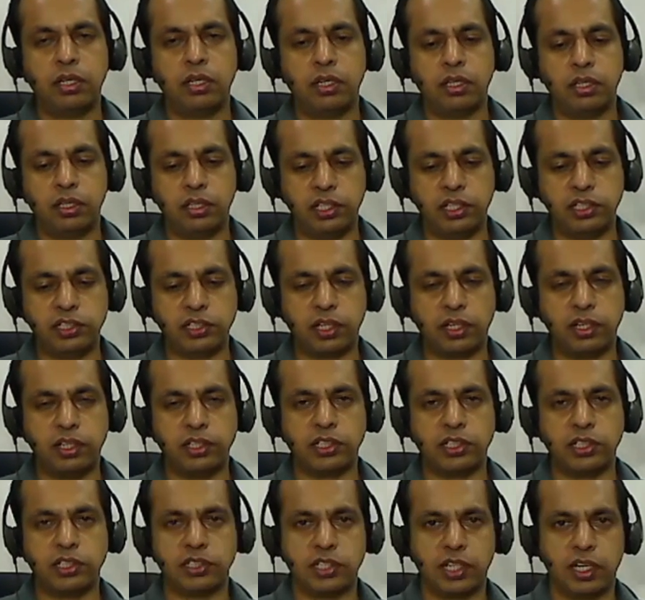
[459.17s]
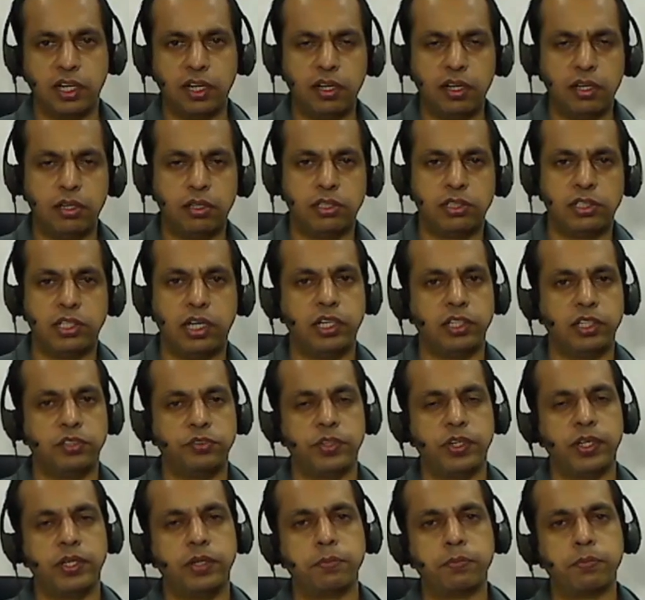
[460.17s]
these conditions are
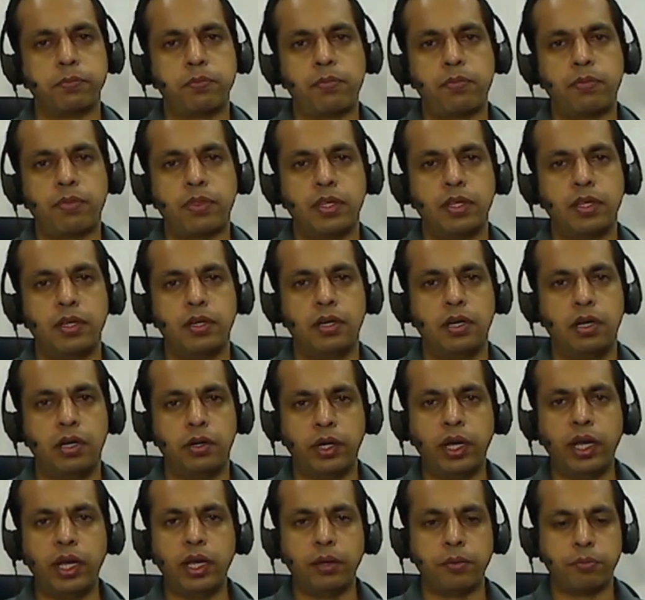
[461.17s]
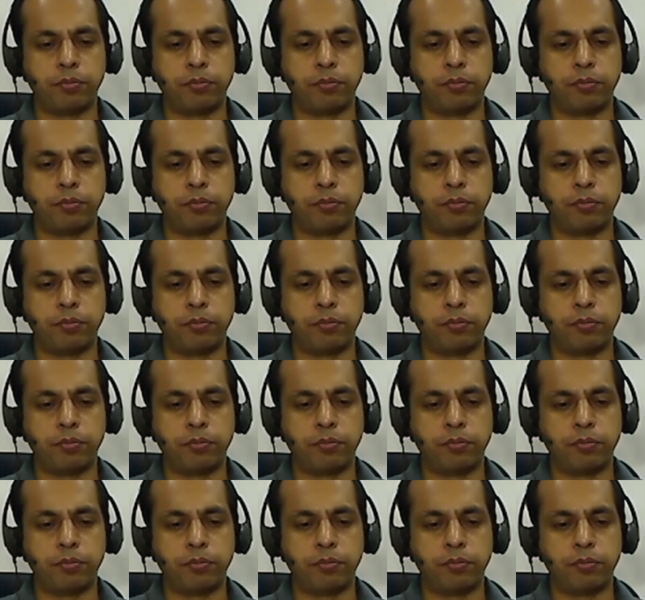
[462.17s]
satisfied, okay.